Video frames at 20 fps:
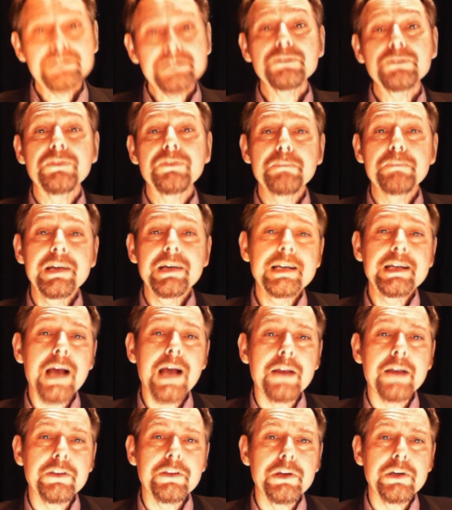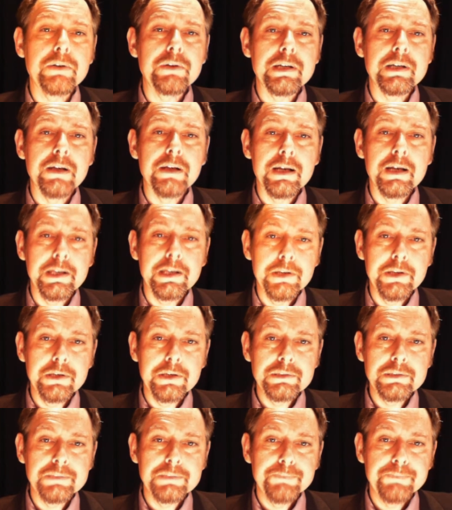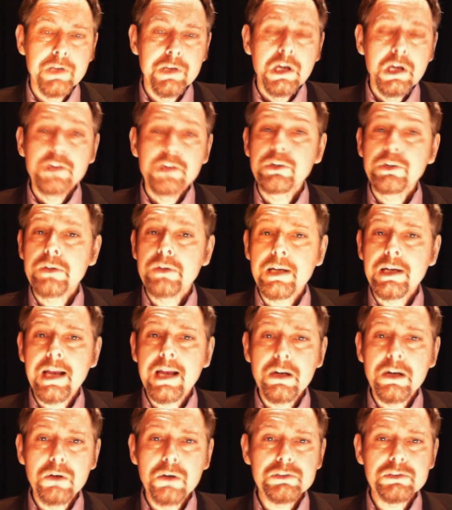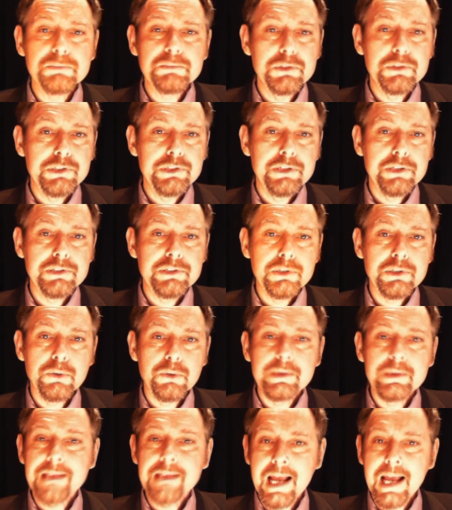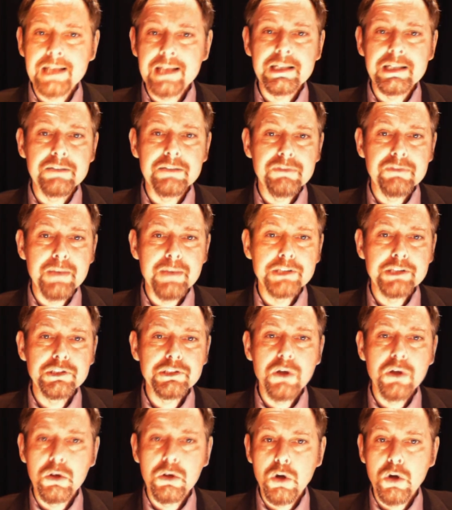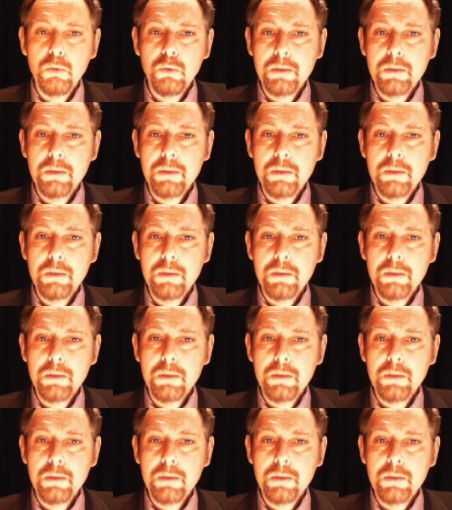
That's all me at the Unit Nightly News. You can get lots more news stories and information on our